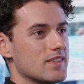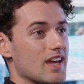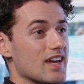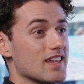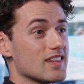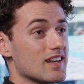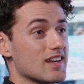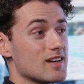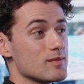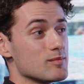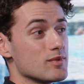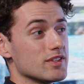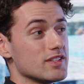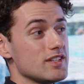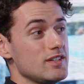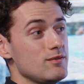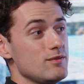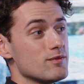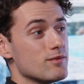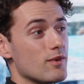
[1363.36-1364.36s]
And then I
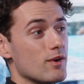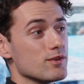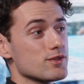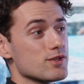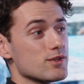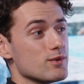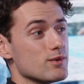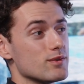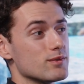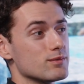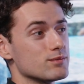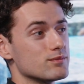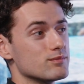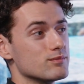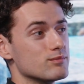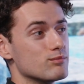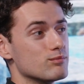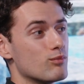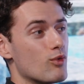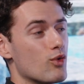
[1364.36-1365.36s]
believe you've also,
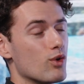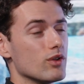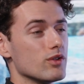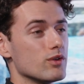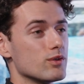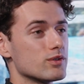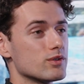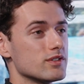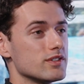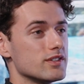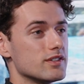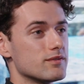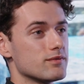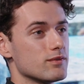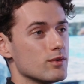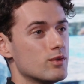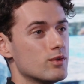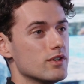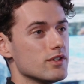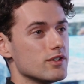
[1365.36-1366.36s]
more locally to
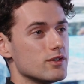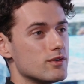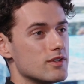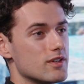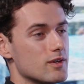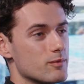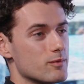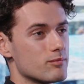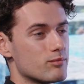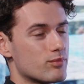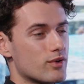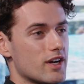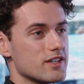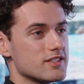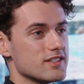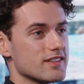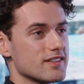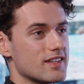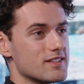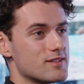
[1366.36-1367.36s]
Florida, you did a
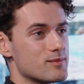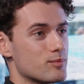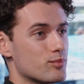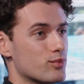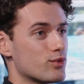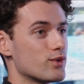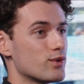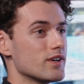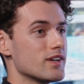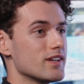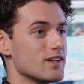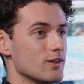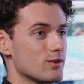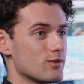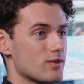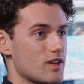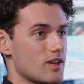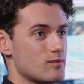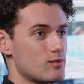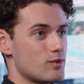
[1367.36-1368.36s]
project that's pretty
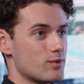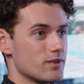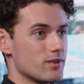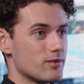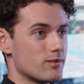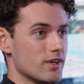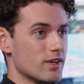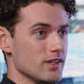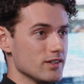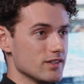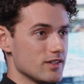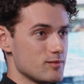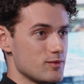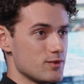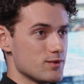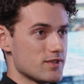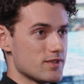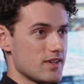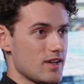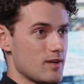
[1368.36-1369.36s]
incredible with the Ringling
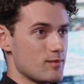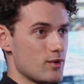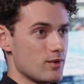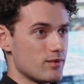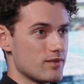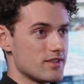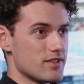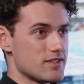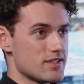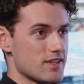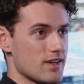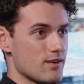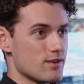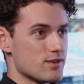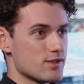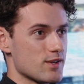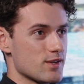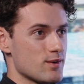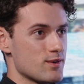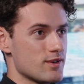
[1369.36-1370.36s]
Museum over in
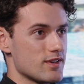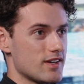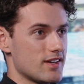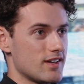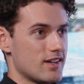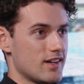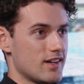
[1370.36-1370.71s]
Sarasota.